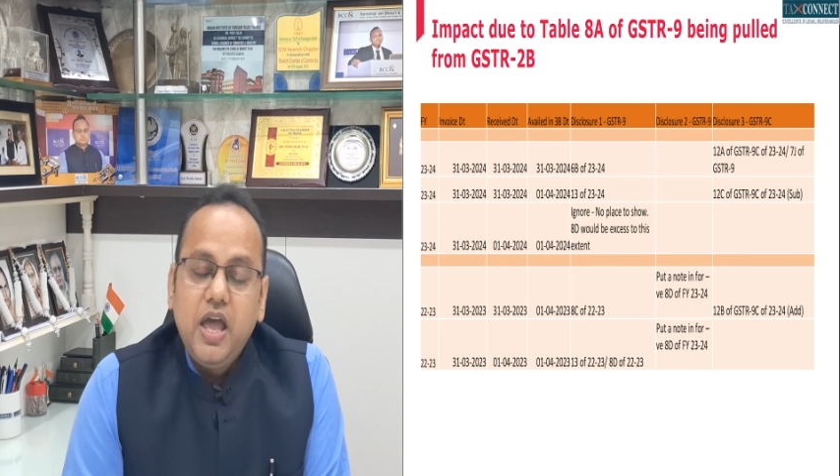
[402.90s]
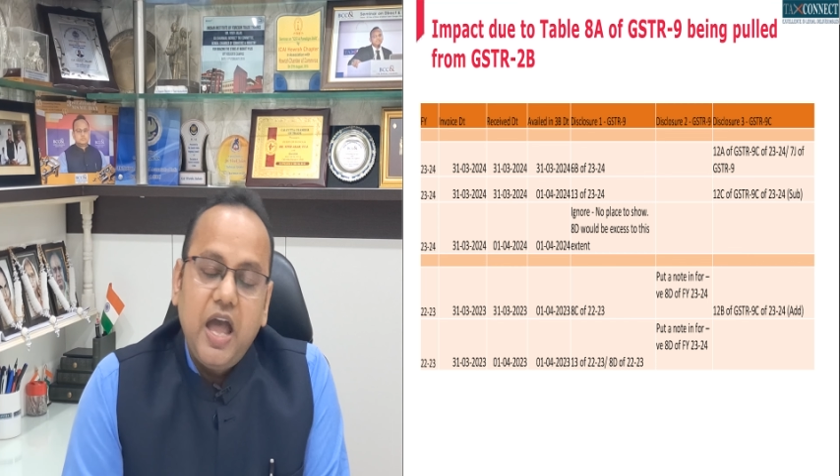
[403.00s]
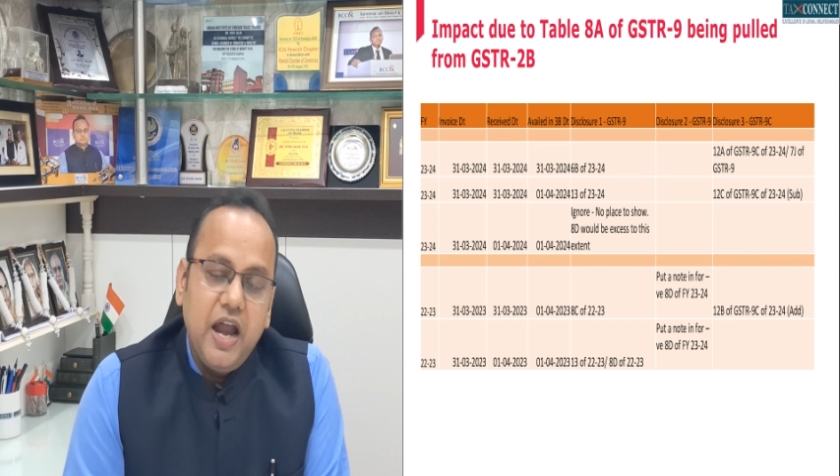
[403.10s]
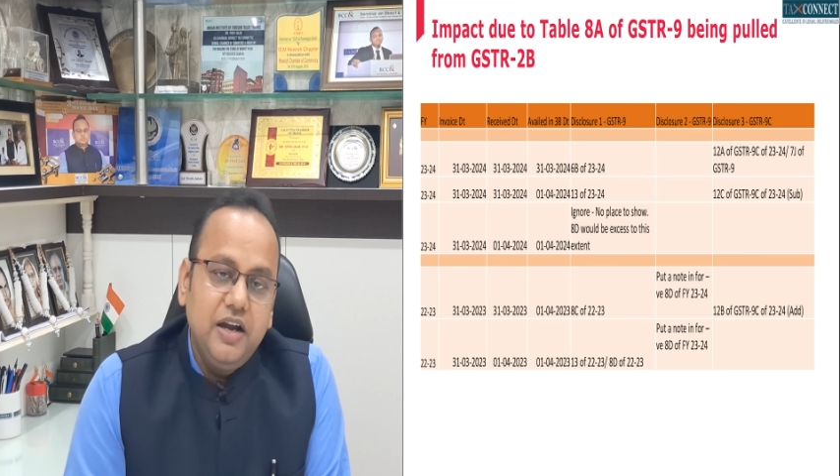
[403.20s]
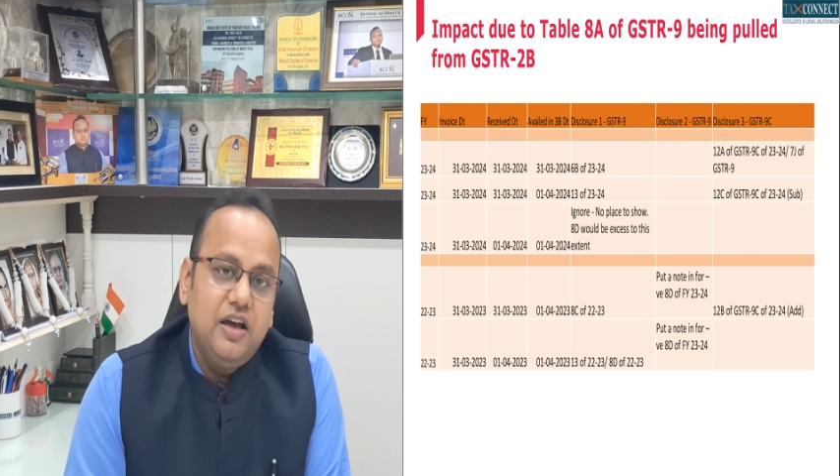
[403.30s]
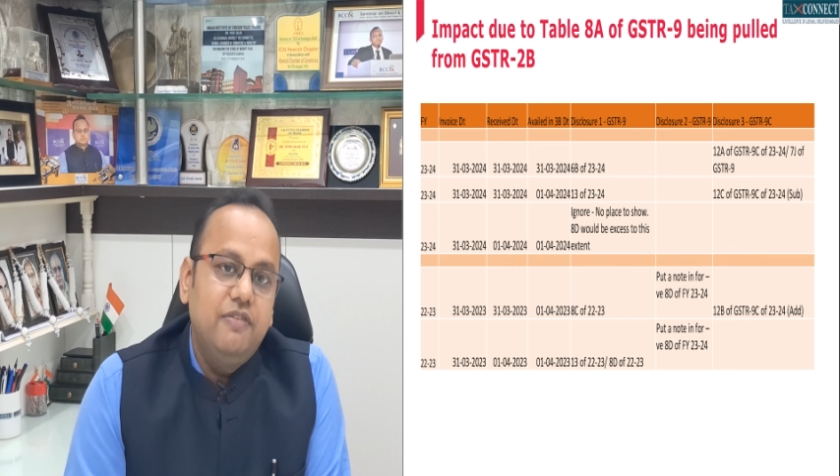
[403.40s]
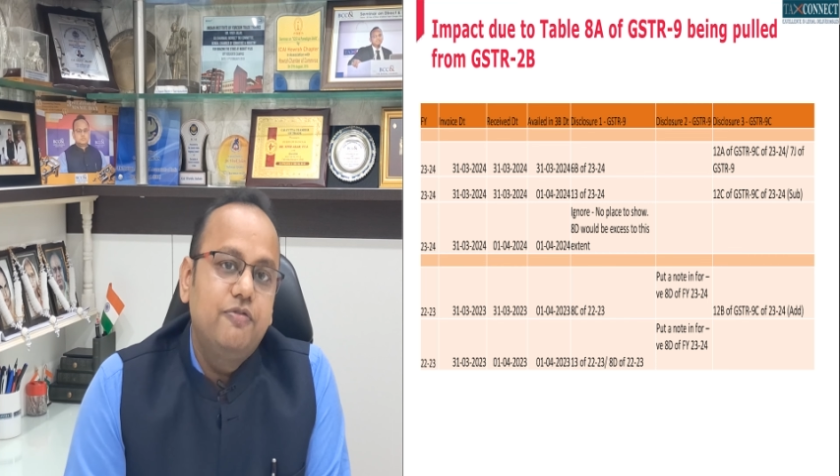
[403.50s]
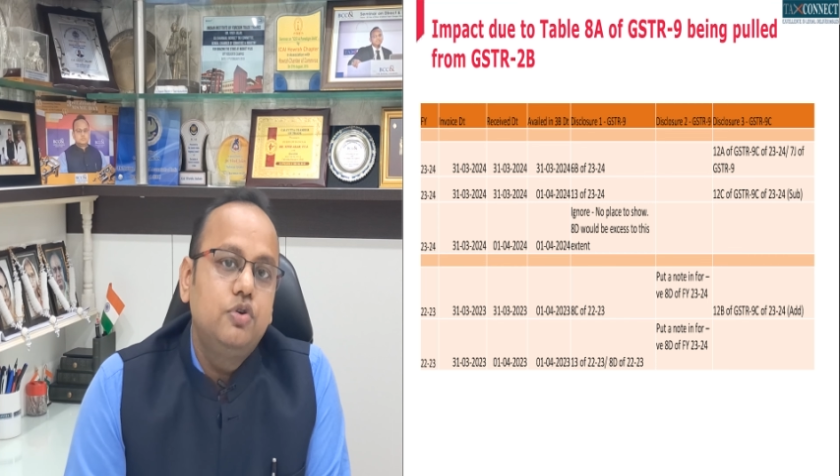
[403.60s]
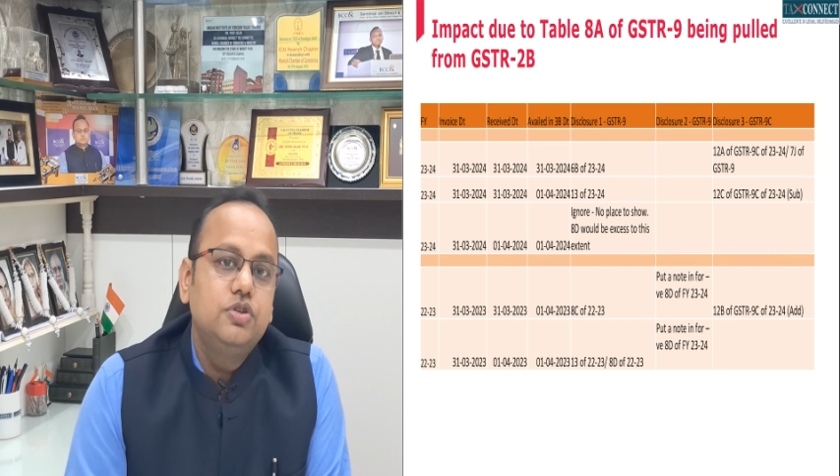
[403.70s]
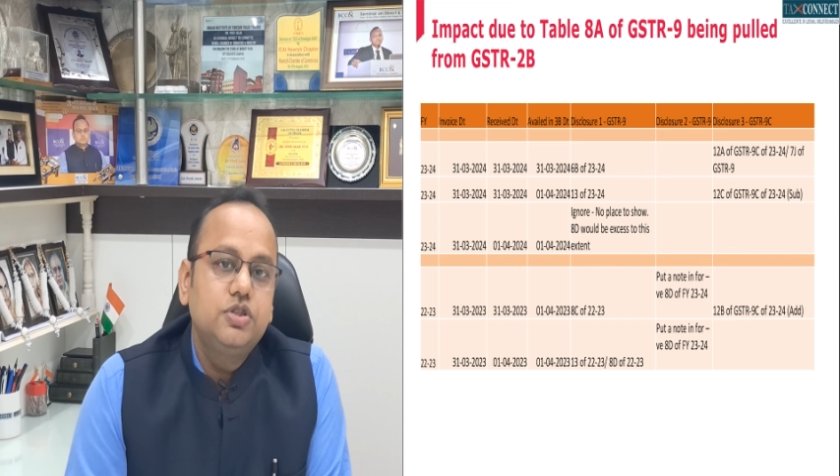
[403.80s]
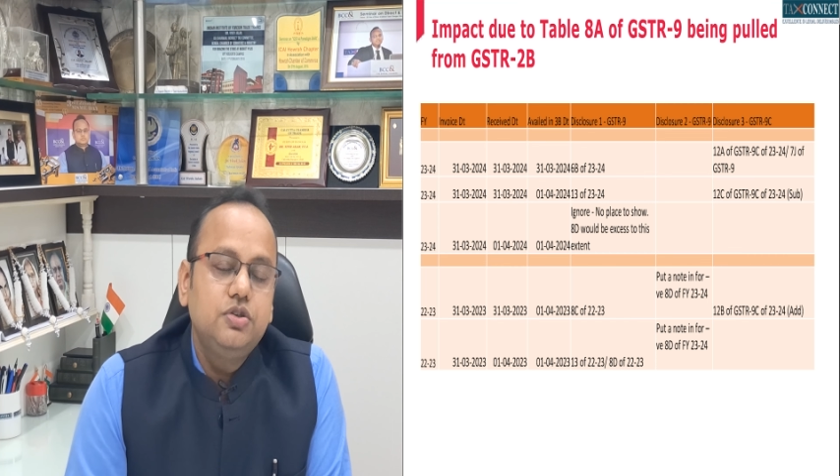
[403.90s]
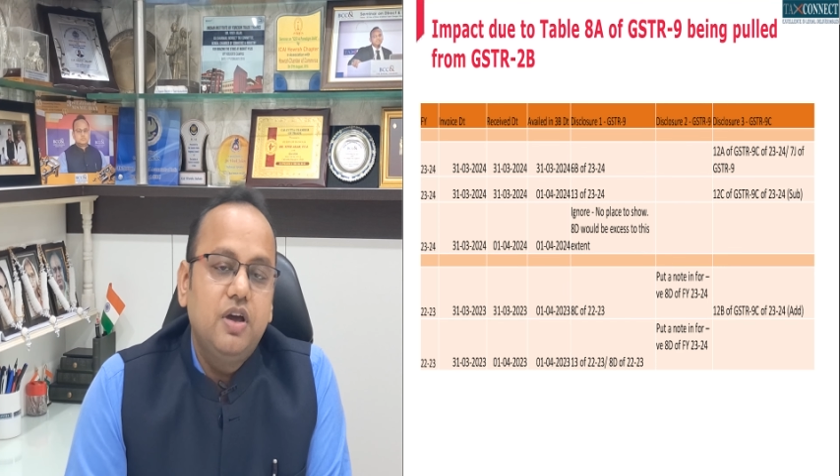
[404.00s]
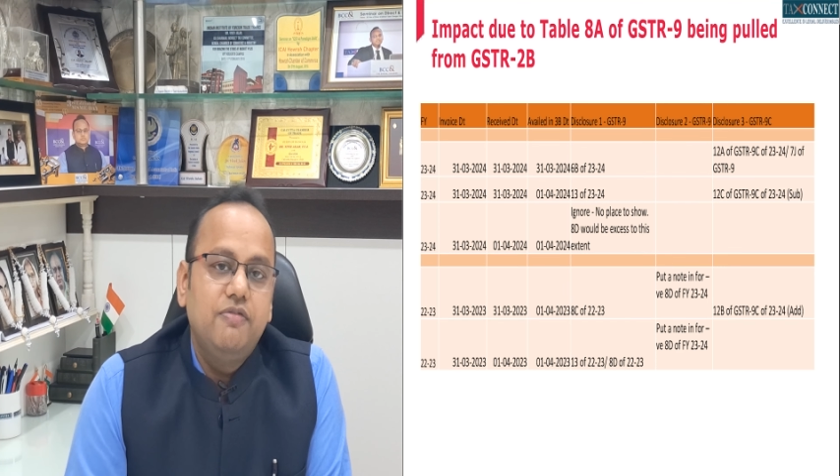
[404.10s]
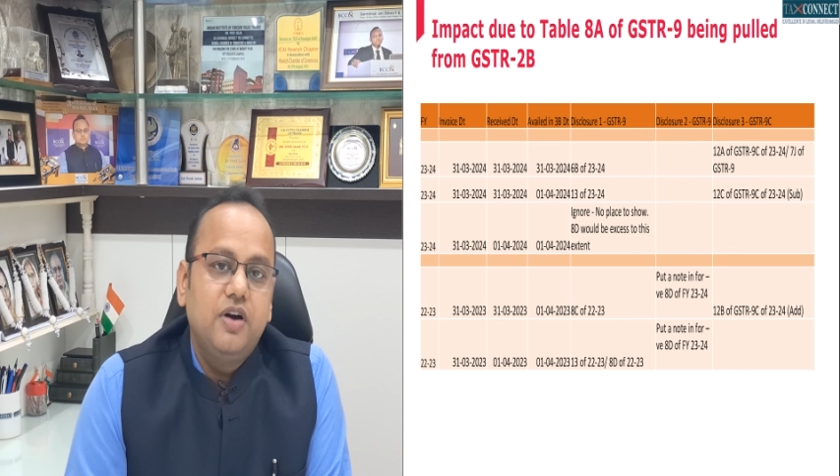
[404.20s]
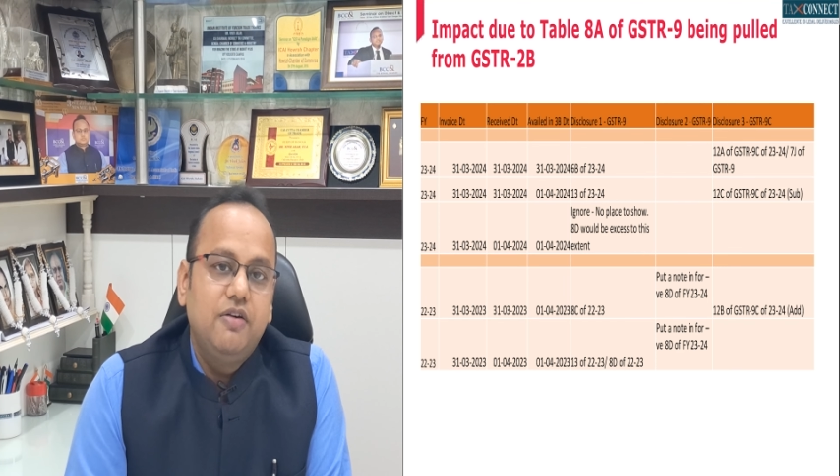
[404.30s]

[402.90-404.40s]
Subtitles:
And of course, you have